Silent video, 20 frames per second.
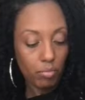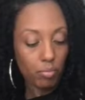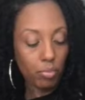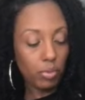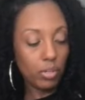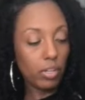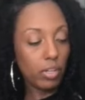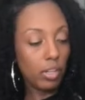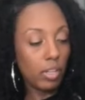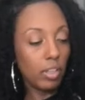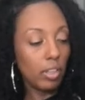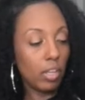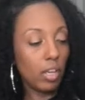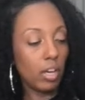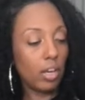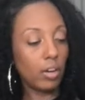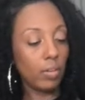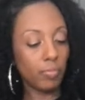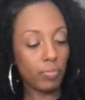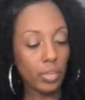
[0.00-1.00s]
put it in
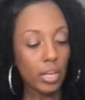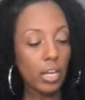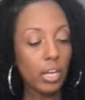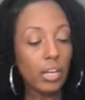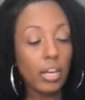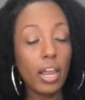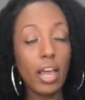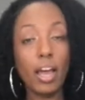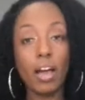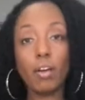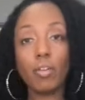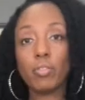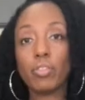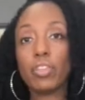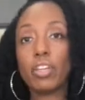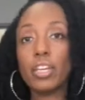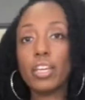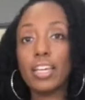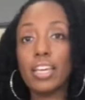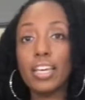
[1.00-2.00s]
there. Now
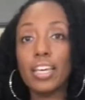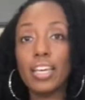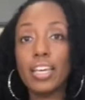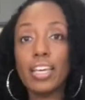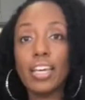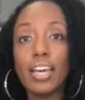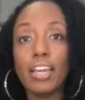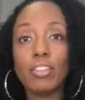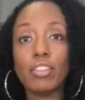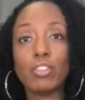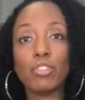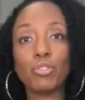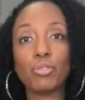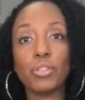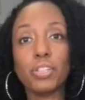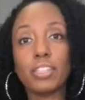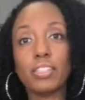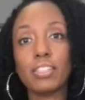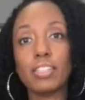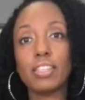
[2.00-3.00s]
the key and the
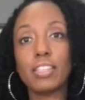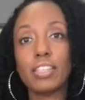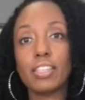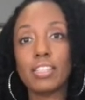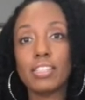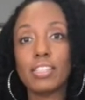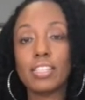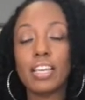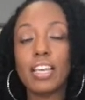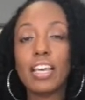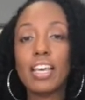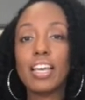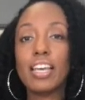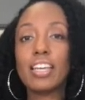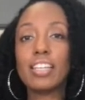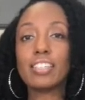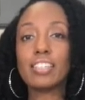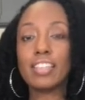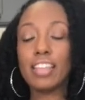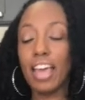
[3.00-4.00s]
trick to this
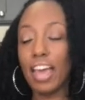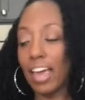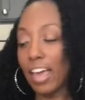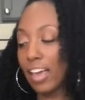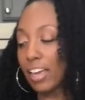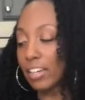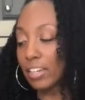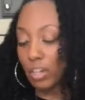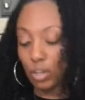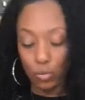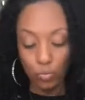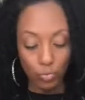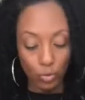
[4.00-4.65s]
is that